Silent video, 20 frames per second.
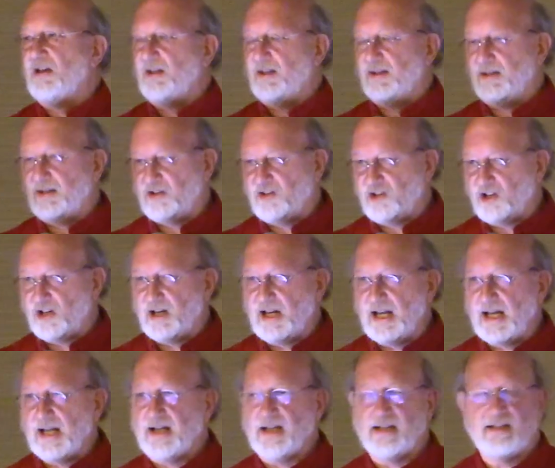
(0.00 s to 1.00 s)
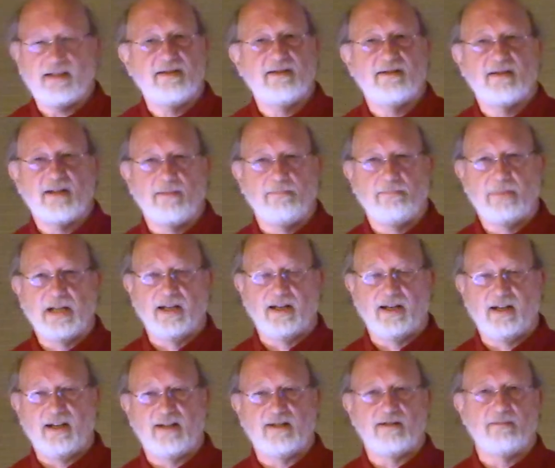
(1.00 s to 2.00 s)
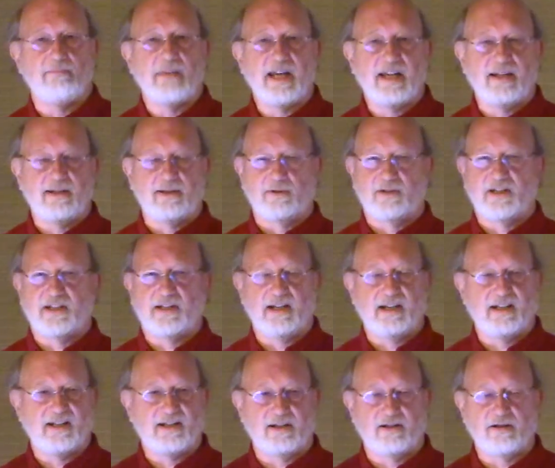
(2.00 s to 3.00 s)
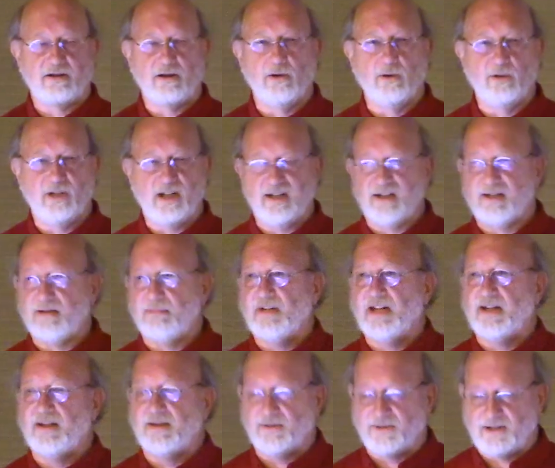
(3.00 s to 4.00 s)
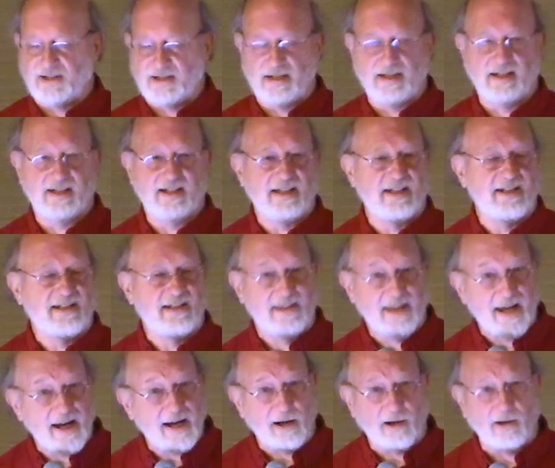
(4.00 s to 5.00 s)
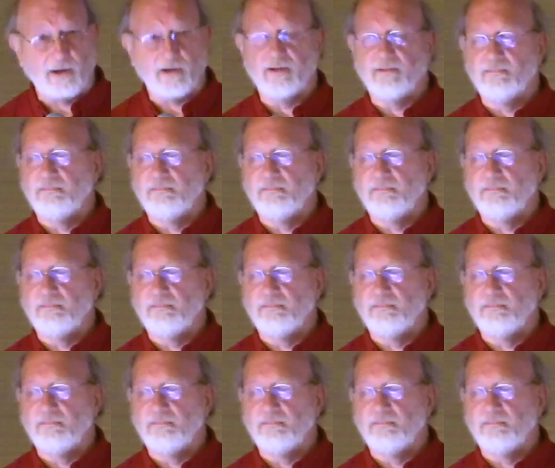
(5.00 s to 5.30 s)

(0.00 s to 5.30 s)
The genetic ability to make those things, the coding to make those things is there,